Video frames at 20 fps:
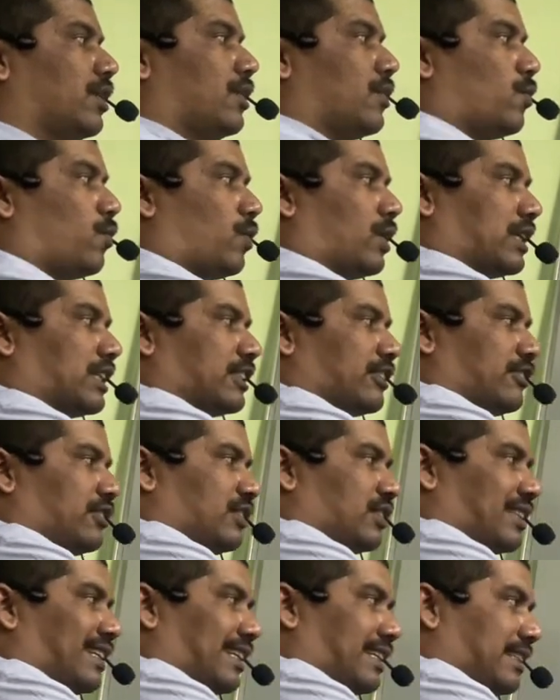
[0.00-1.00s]
whatever
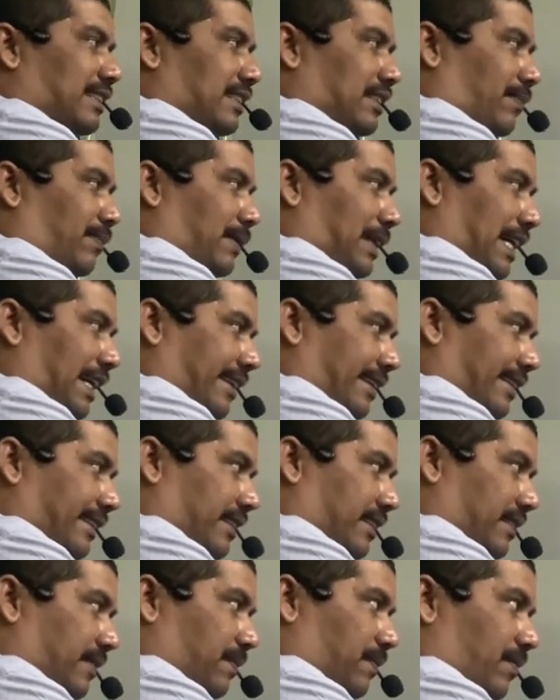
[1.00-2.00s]
you get in the
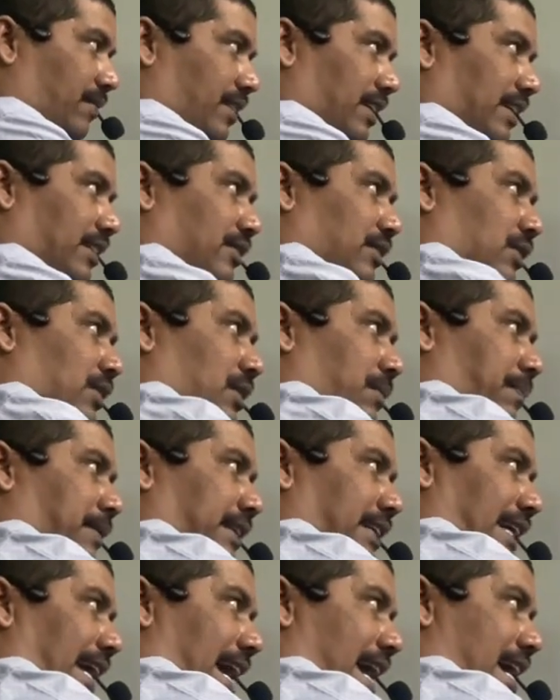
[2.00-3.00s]
bracket, you
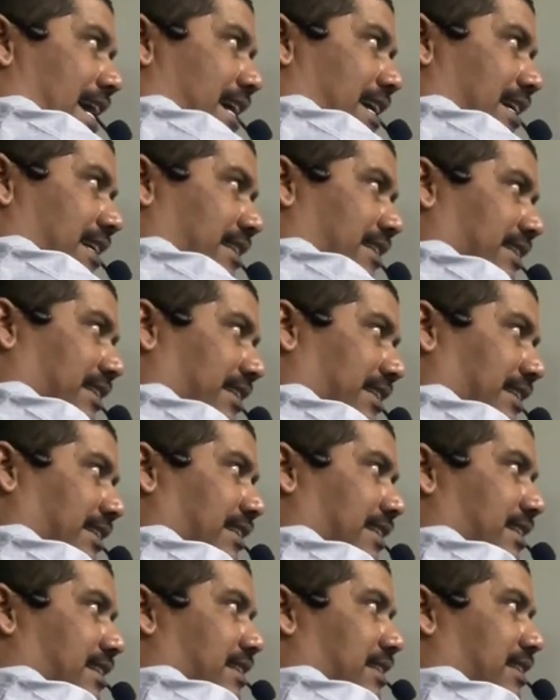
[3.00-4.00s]
repeat as it
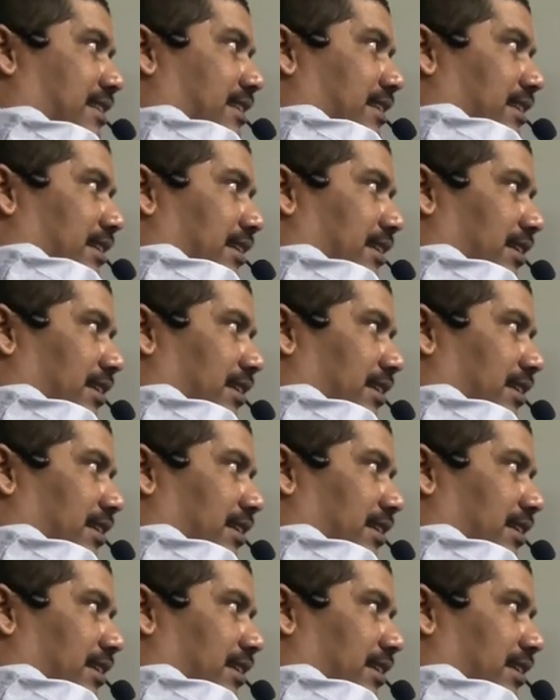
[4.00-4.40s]
is.